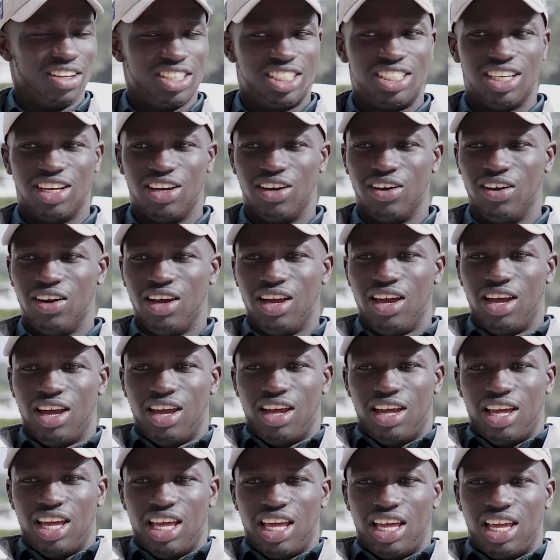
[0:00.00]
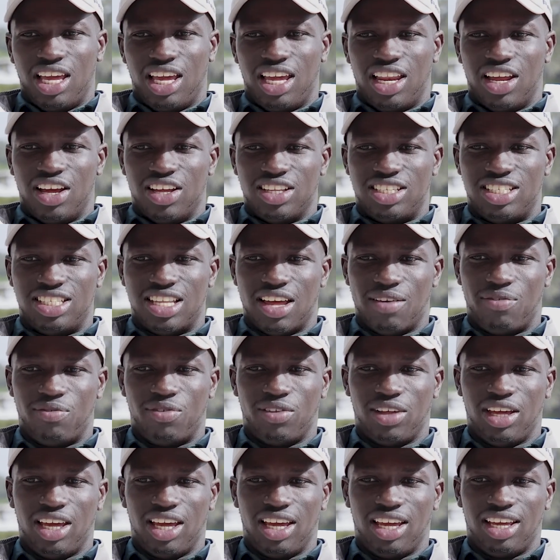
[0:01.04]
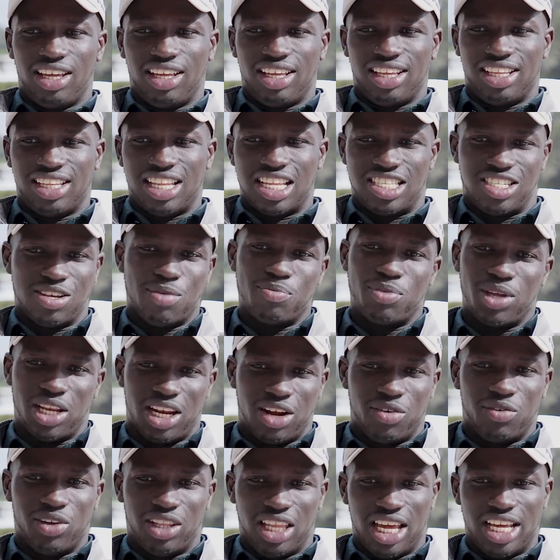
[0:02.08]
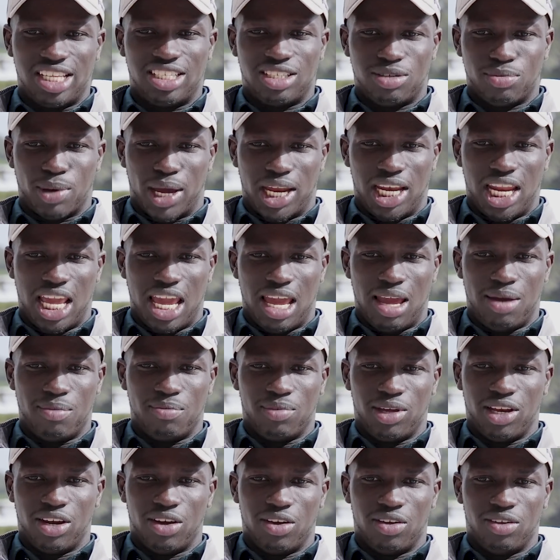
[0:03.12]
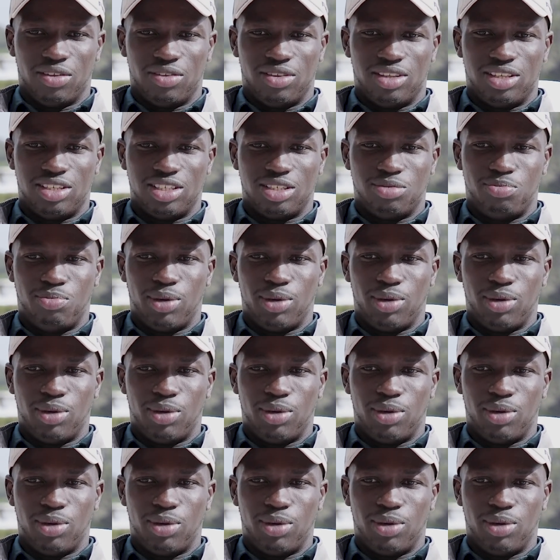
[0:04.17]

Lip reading: So, you know, it's definitely, that's something that relates to my name, you know, just